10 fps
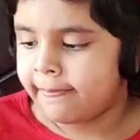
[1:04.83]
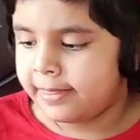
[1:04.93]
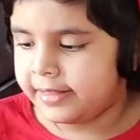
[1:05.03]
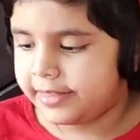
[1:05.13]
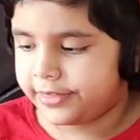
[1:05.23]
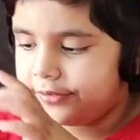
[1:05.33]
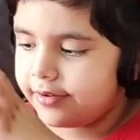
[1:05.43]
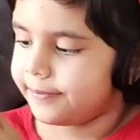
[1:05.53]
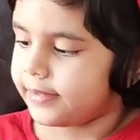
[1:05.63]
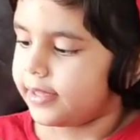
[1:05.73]
And
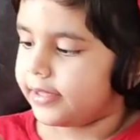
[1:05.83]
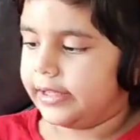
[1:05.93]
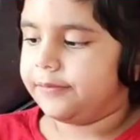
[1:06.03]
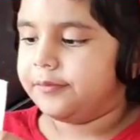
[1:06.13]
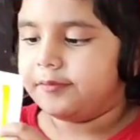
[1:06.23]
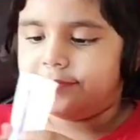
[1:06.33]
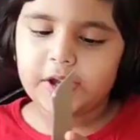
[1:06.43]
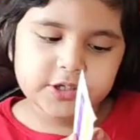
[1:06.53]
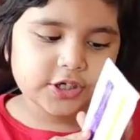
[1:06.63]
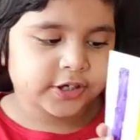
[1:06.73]
so
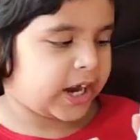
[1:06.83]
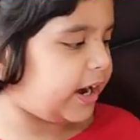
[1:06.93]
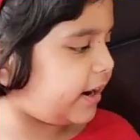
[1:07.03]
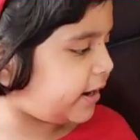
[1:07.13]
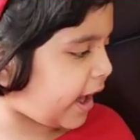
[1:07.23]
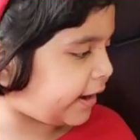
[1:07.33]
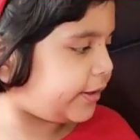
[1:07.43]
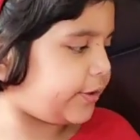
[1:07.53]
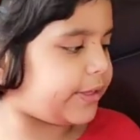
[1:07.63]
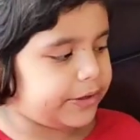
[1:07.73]
which color line
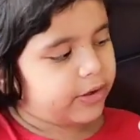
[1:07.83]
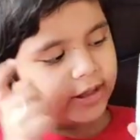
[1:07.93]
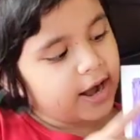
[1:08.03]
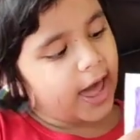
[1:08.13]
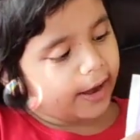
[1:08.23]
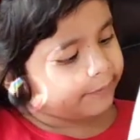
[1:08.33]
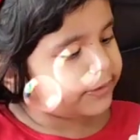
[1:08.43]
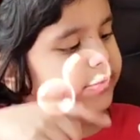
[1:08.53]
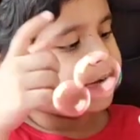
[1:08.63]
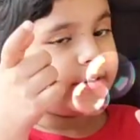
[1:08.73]
do you see on the left?
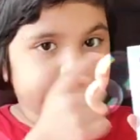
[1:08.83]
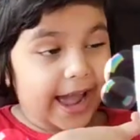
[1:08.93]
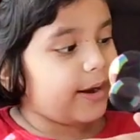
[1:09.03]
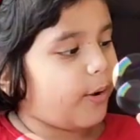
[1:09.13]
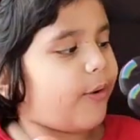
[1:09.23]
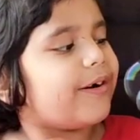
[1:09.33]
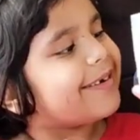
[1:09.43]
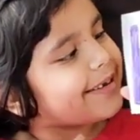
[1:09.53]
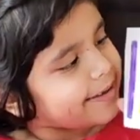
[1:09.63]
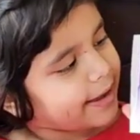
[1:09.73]
Yellow.
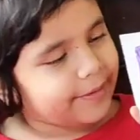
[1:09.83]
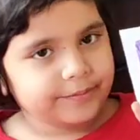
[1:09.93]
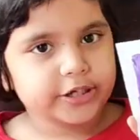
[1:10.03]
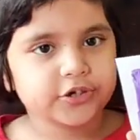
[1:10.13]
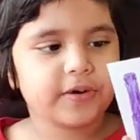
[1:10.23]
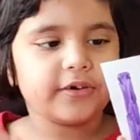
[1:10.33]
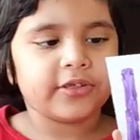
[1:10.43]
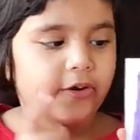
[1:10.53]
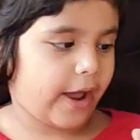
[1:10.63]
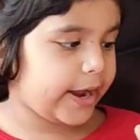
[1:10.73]
Which one
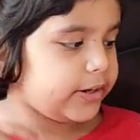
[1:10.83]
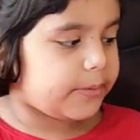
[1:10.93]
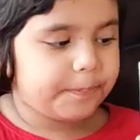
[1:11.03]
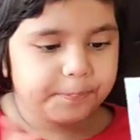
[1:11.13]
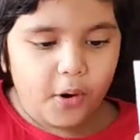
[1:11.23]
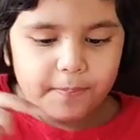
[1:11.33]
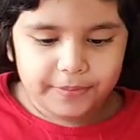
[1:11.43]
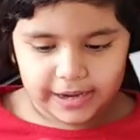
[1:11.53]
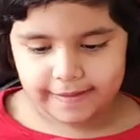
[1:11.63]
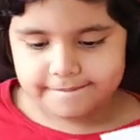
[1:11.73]
on the right?
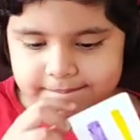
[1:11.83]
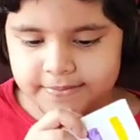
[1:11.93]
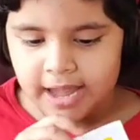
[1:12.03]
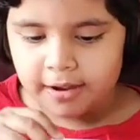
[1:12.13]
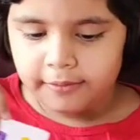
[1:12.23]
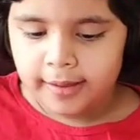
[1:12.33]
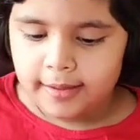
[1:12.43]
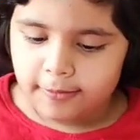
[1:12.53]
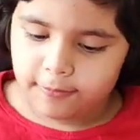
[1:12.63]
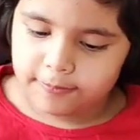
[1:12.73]
Purple. Now
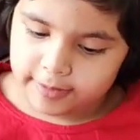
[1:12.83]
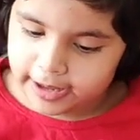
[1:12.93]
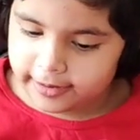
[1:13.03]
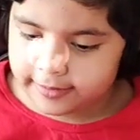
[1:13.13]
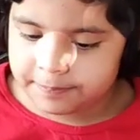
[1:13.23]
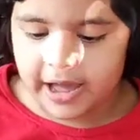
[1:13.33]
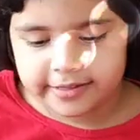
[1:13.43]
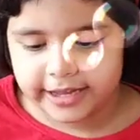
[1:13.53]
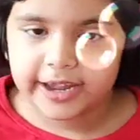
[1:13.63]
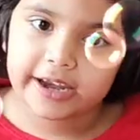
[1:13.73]
in
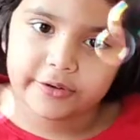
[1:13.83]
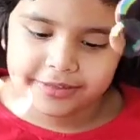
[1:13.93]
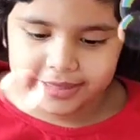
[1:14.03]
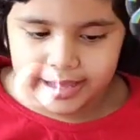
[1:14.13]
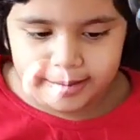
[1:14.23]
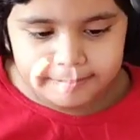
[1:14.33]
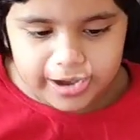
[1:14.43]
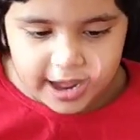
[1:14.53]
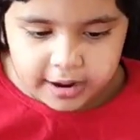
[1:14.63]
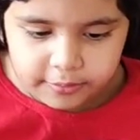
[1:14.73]
plastic it looks same.
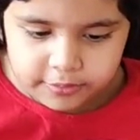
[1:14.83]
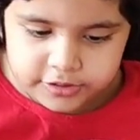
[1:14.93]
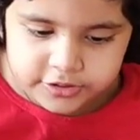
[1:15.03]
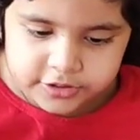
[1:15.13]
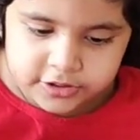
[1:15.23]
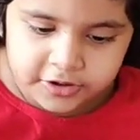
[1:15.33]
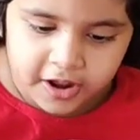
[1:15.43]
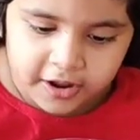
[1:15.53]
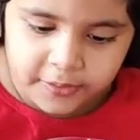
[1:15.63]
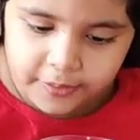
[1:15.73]
Now
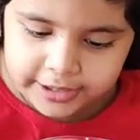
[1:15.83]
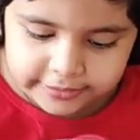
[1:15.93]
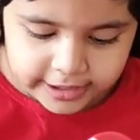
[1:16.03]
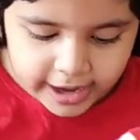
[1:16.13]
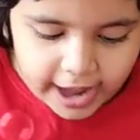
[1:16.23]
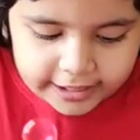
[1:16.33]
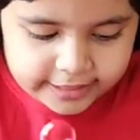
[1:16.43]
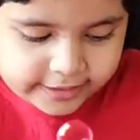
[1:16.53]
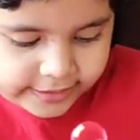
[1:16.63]
go into the glass.